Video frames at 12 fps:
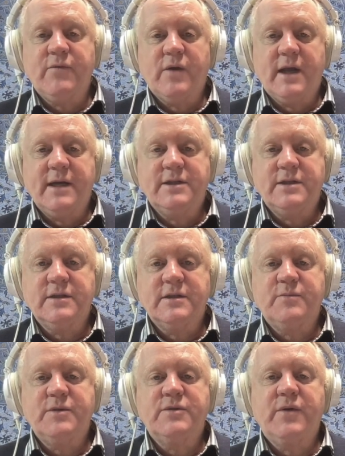relations
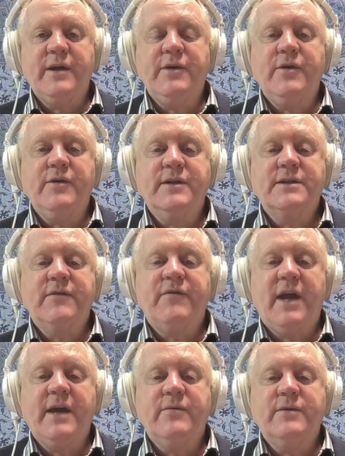between units of
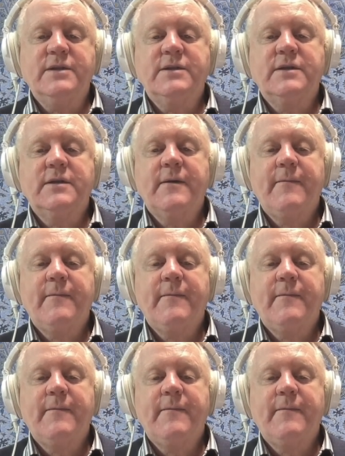language.